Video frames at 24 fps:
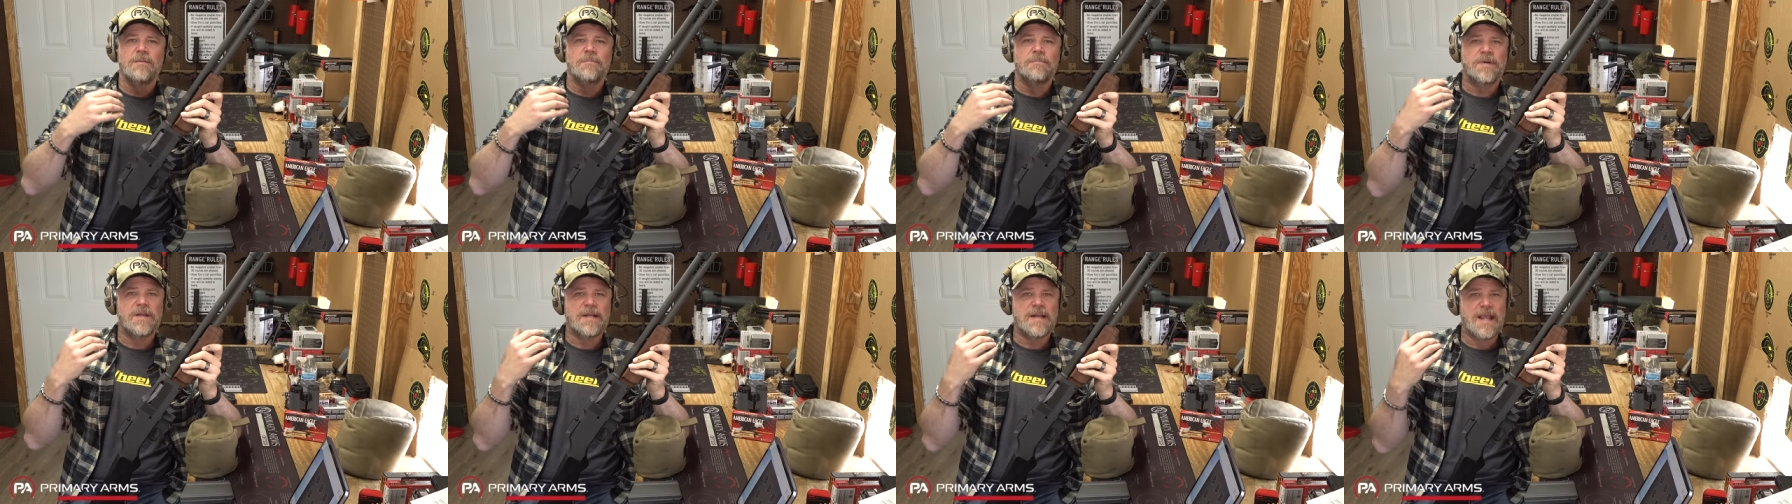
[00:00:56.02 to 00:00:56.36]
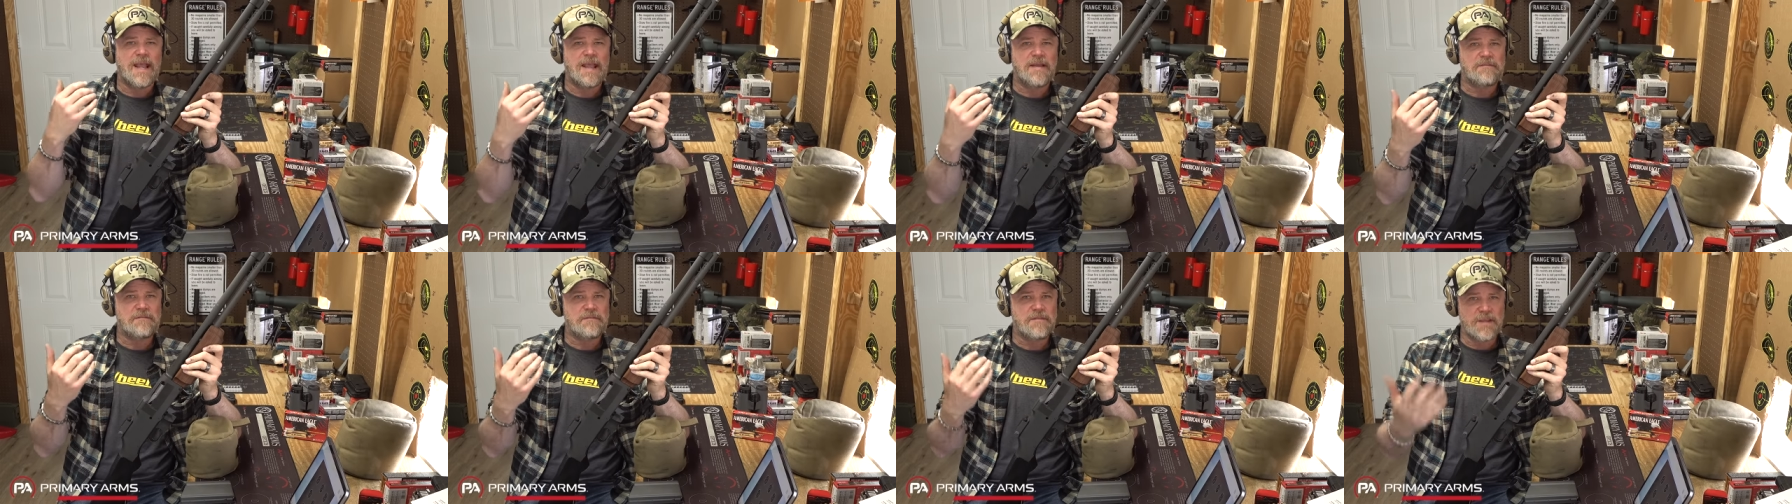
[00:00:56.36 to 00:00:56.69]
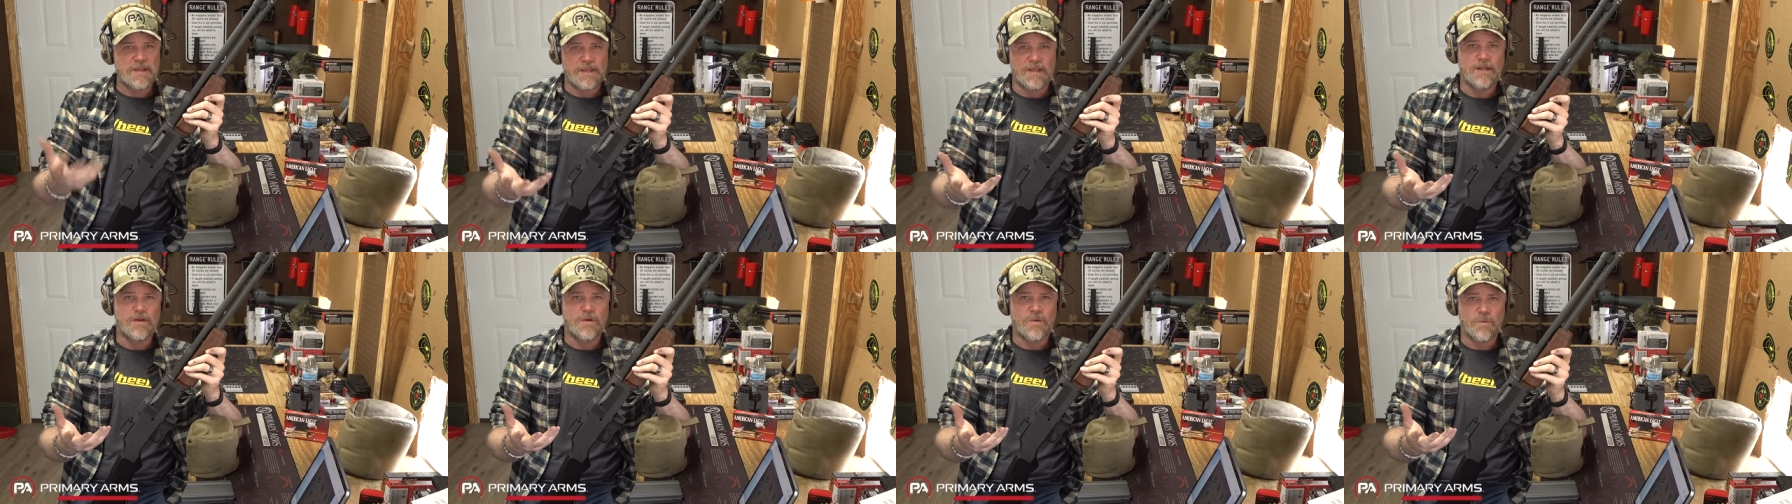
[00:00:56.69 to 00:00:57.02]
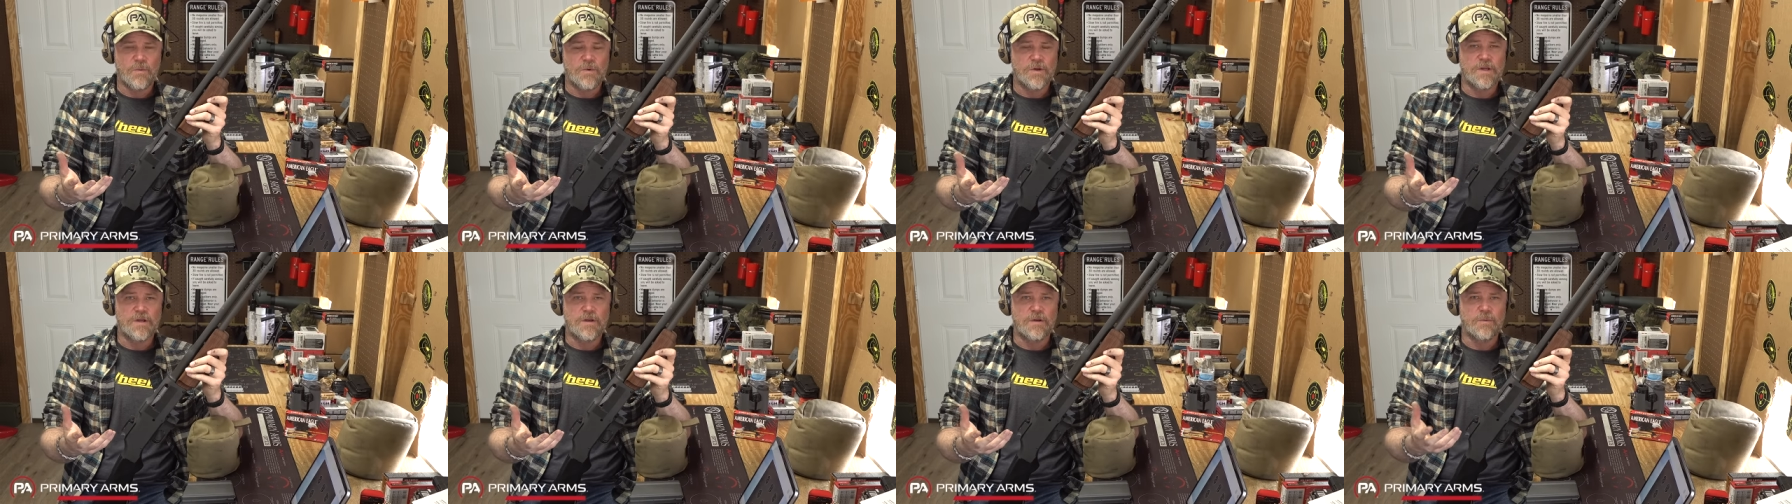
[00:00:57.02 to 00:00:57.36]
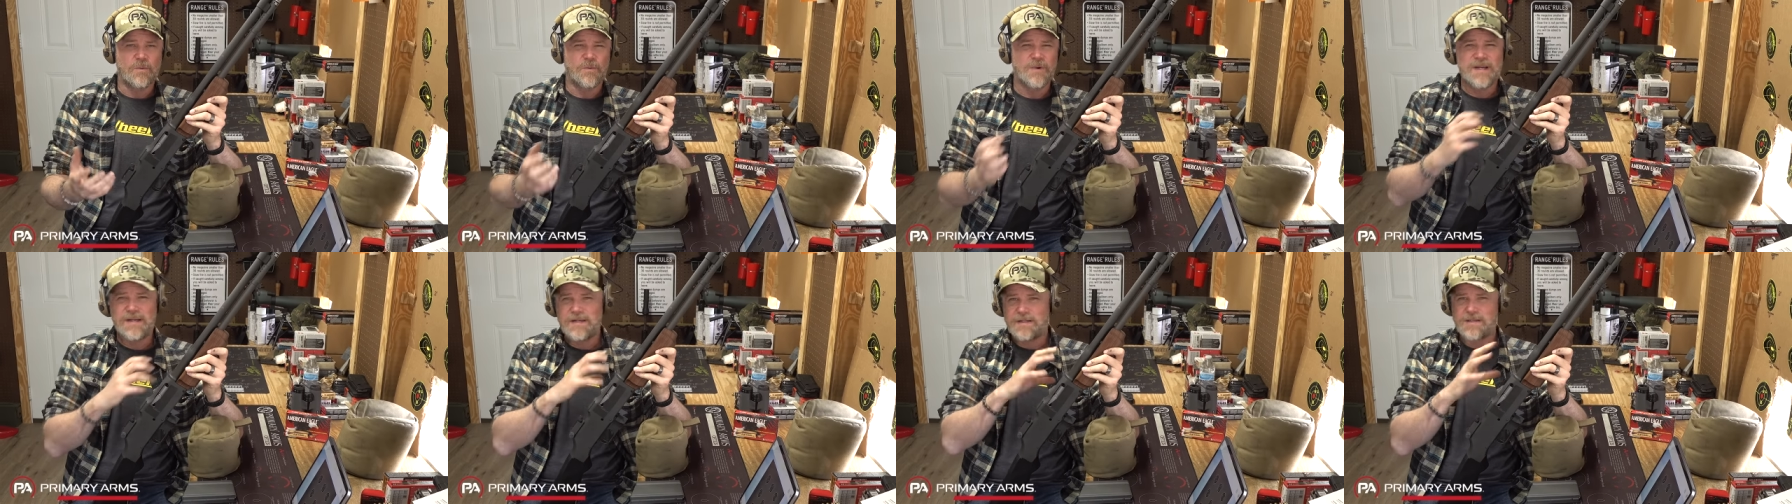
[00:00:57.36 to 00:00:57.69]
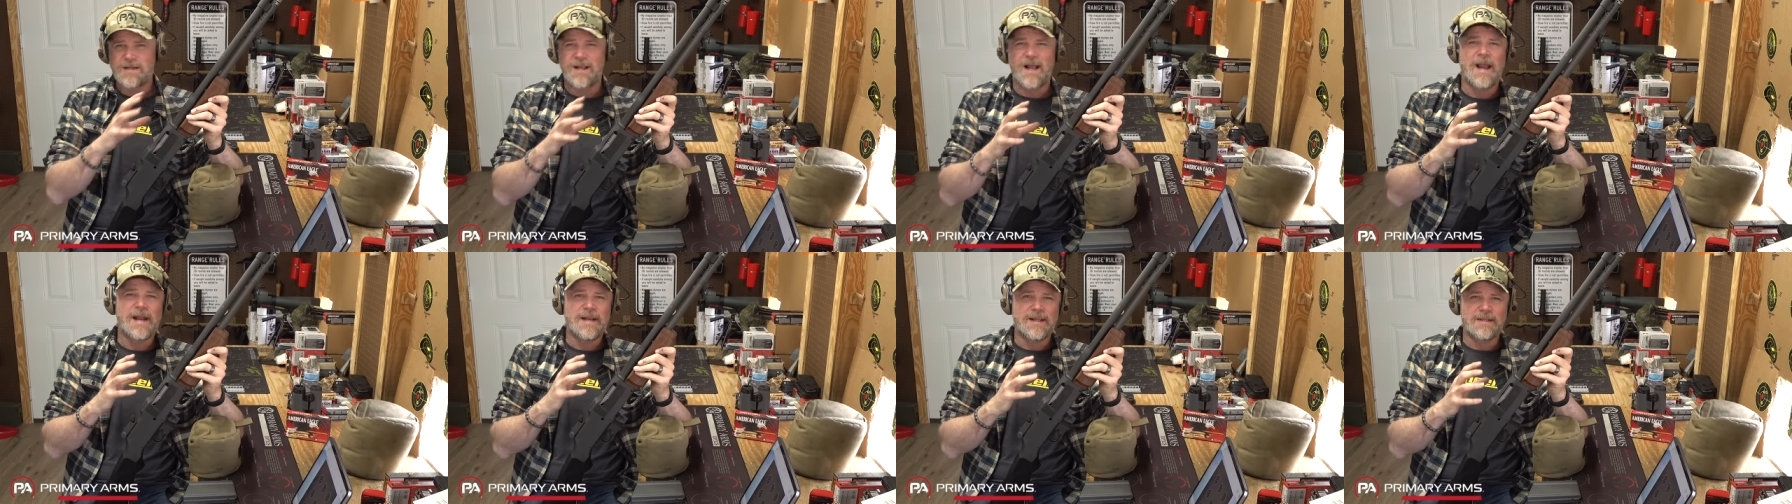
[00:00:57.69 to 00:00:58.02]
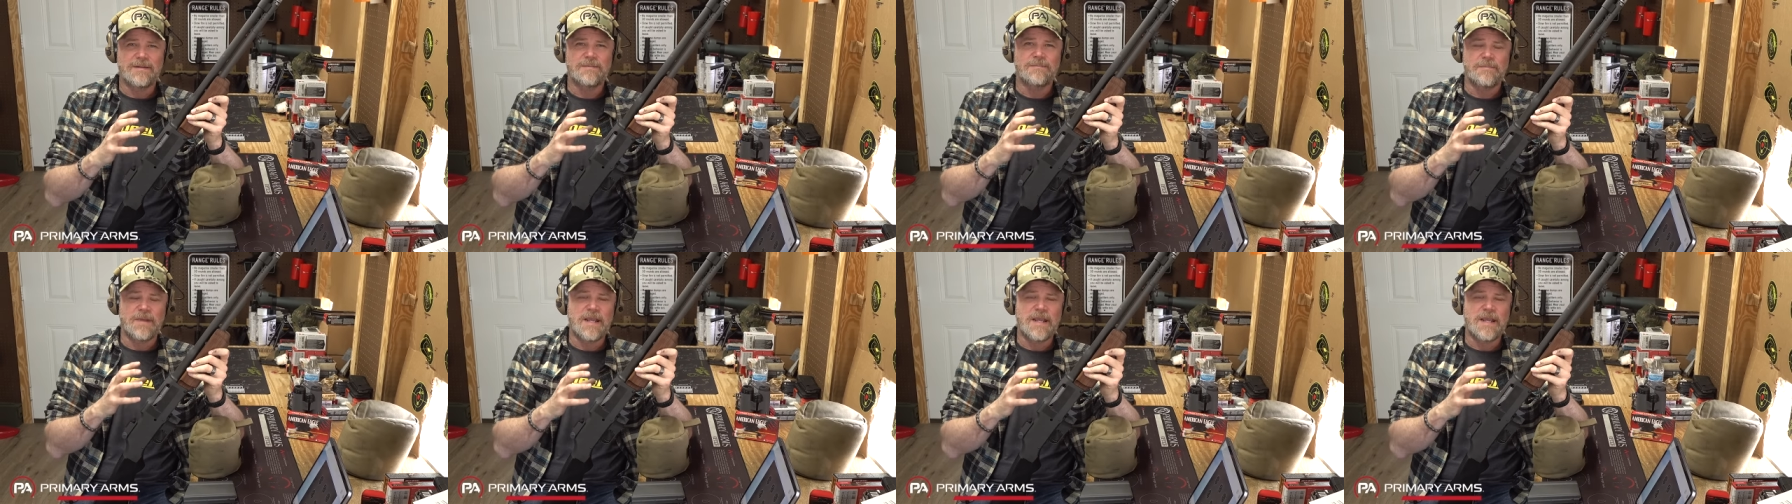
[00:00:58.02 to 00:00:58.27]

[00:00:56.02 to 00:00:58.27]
but FN would redesign it,